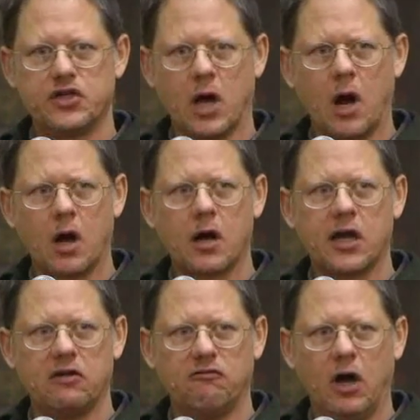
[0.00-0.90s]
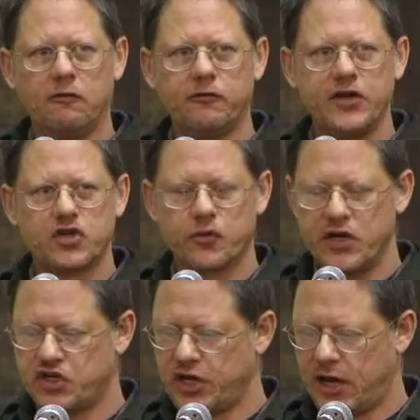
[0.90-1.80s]
dark and lovely tree
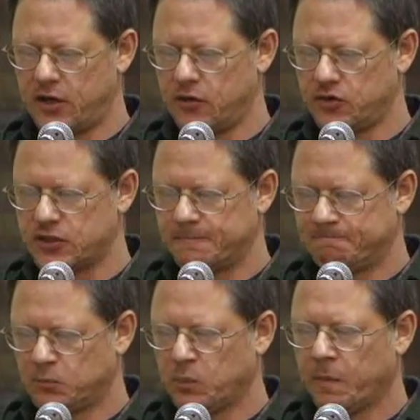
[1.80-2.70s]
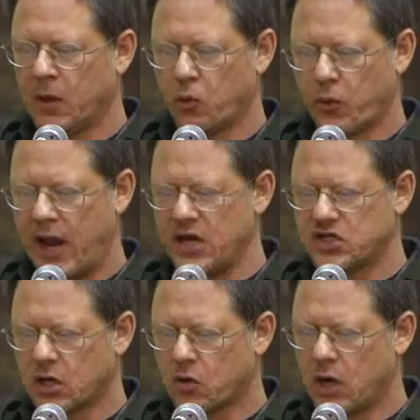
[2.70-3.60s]
shadows
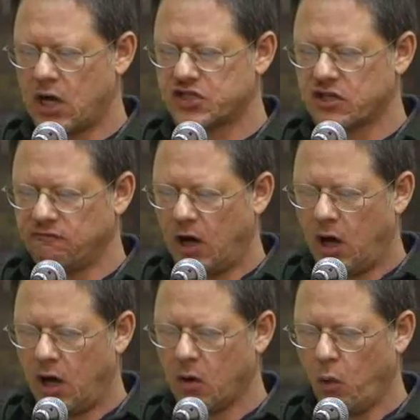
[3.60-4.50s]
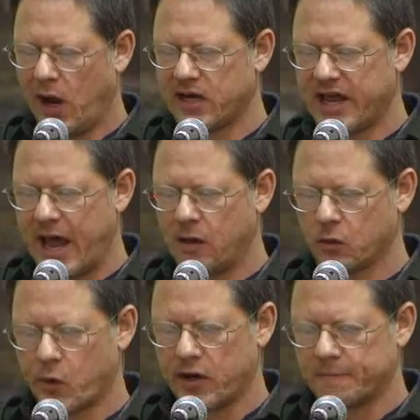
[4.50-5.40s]
raced across the long white
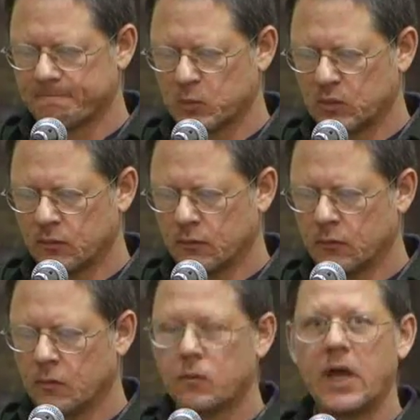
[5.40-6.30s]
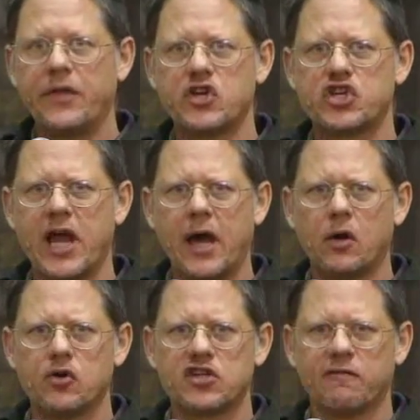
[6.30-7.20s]
gallery, and the
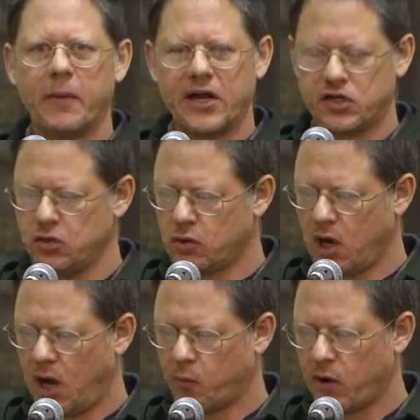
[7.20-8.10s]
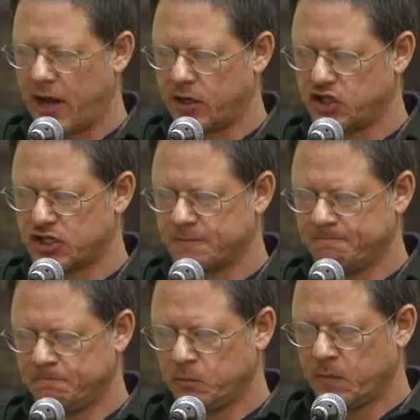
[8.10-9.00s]
shadows of my two comrades
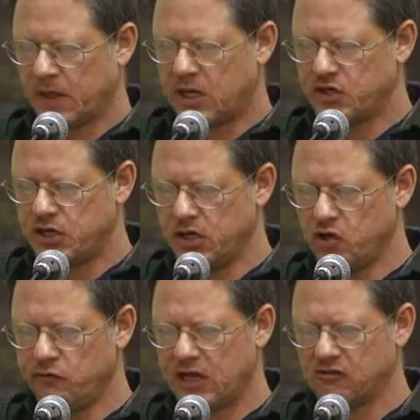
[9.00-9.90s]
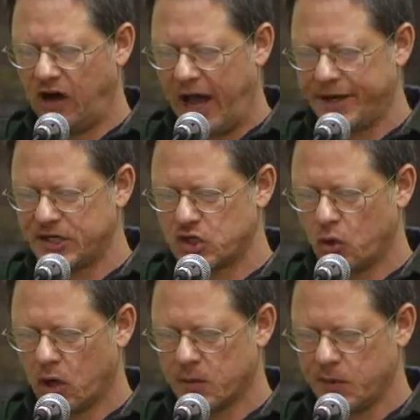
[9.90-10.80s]
continually glided
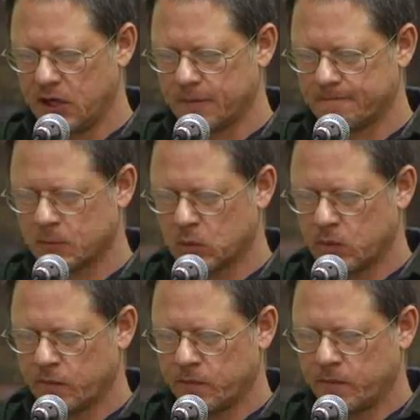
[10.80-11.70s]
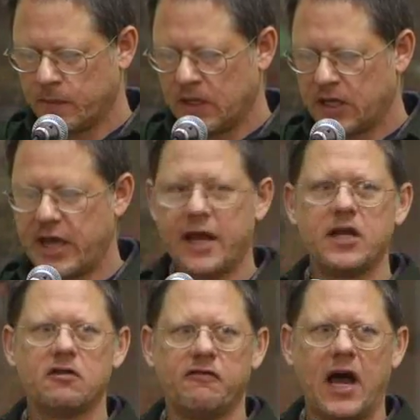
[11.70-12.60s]
toward me,
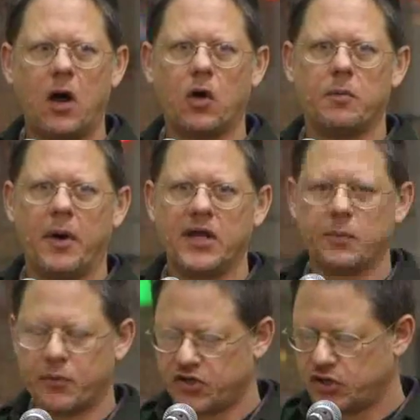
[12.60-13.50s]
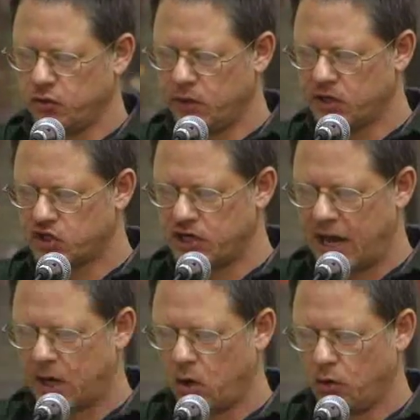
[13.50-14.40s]
getting devoured by the pursuing
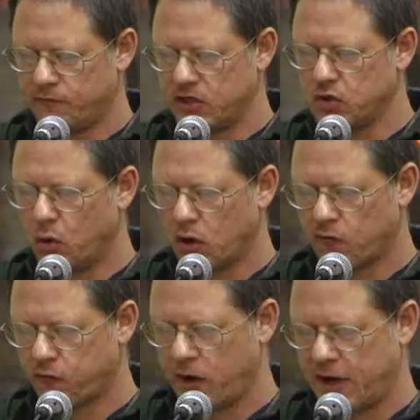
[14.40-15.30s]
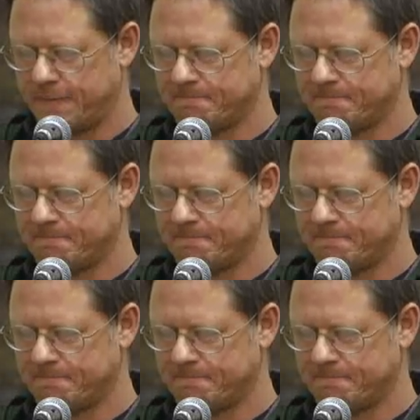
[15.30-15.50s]
shadow of the door frame.